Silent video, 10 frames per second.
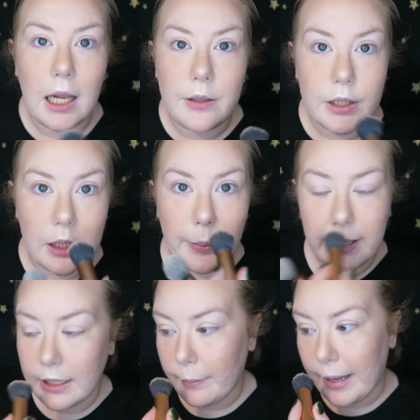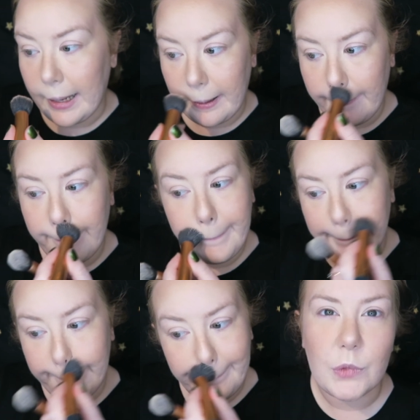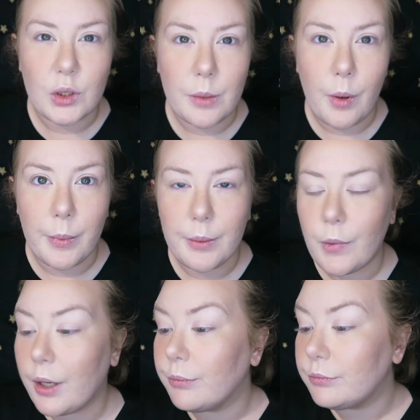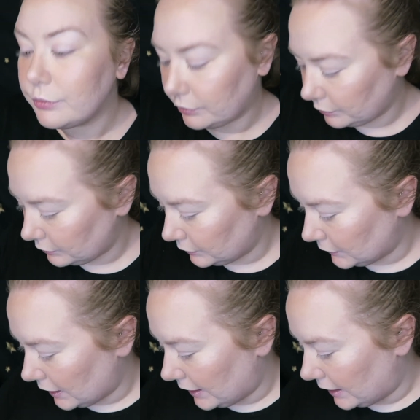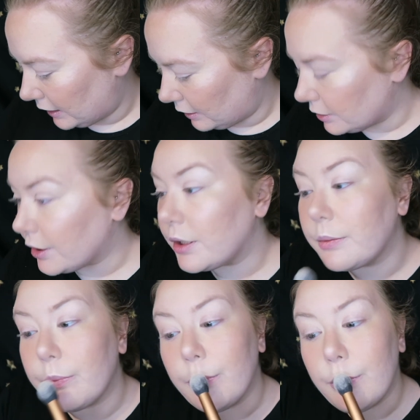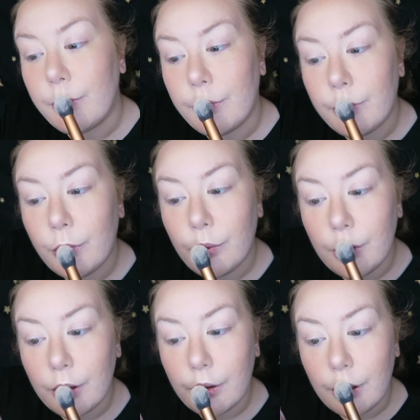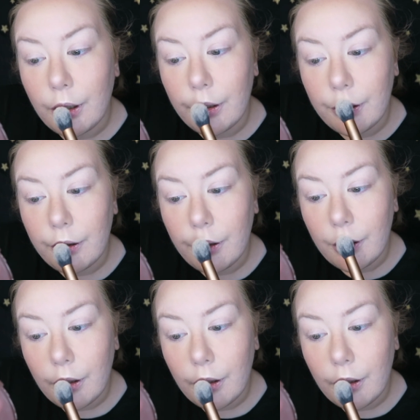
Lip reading: and I'm just going to blend that back. Not so prominent, right? And then just more localised.